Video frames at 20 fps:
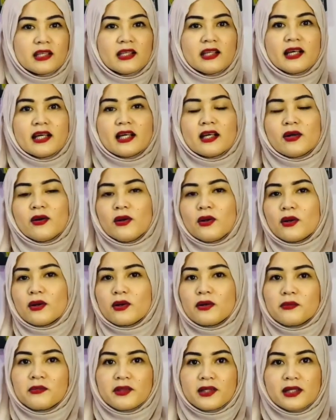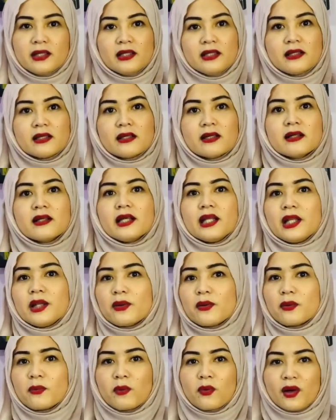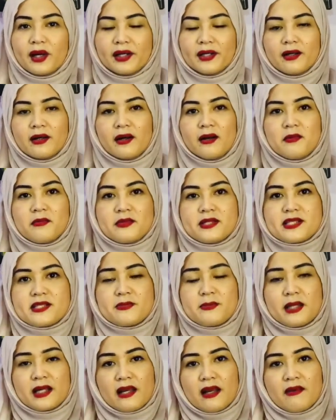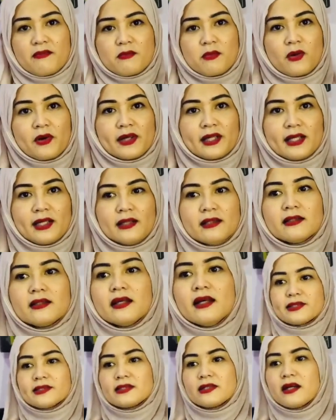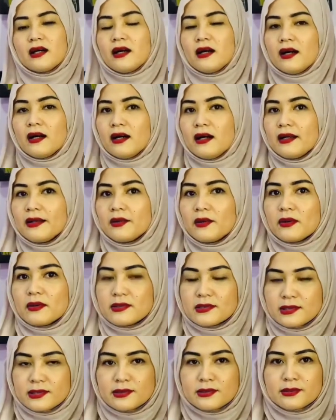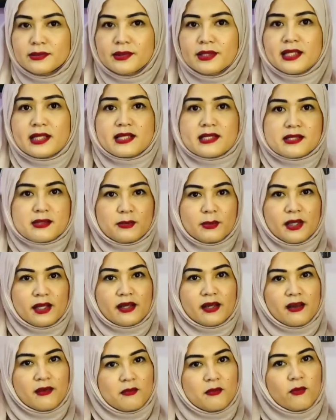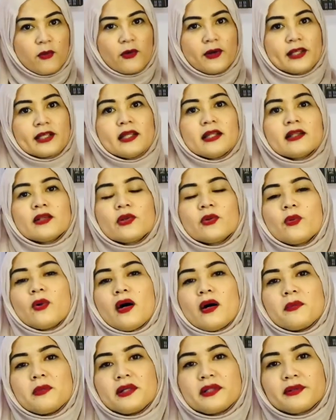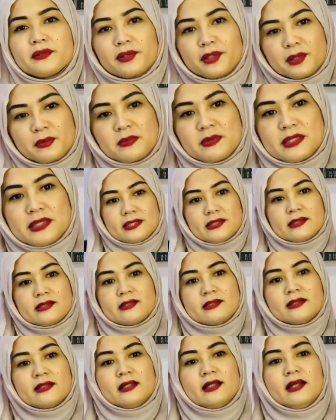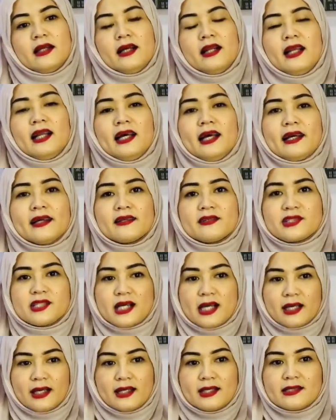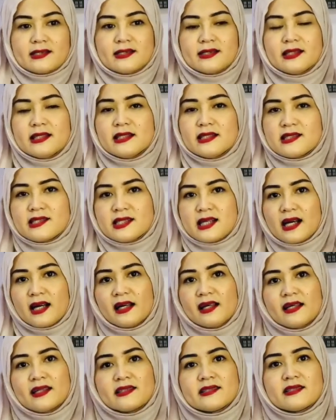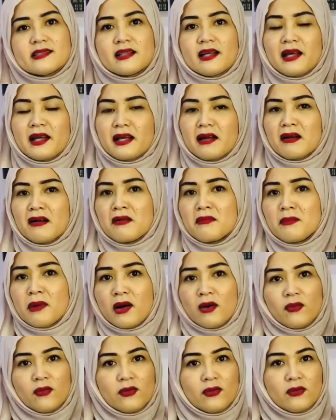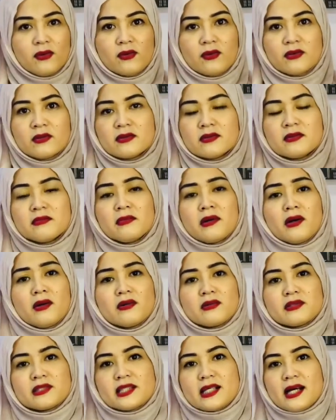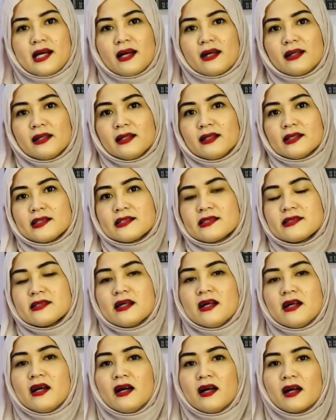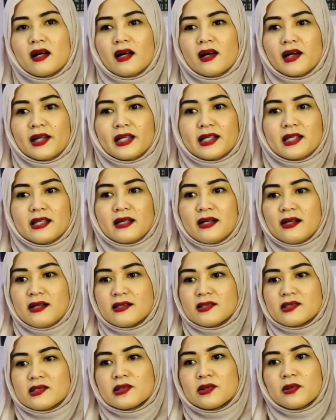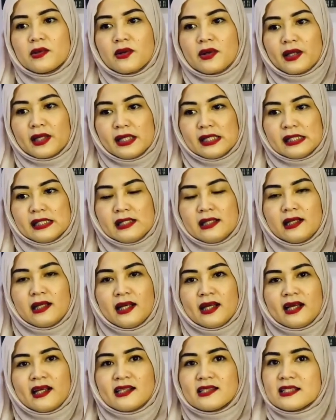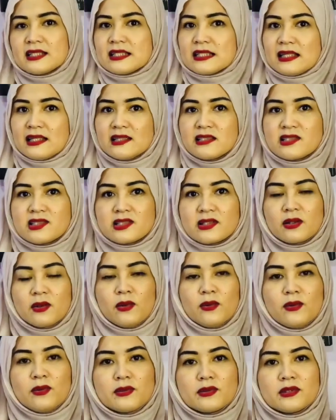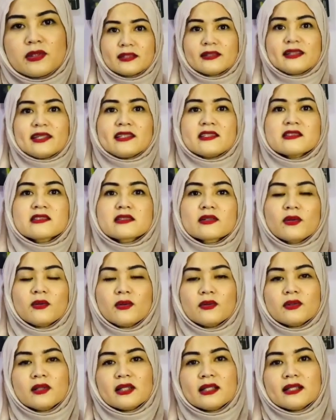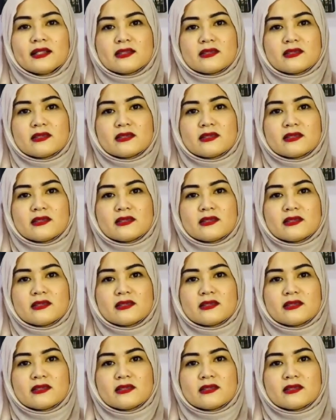like color of the year in your wardrobe, it's very important. And also it is very important to have a third piece, like jackets, any jackets, like maong jackets, cardigans, or any like a trench coat that's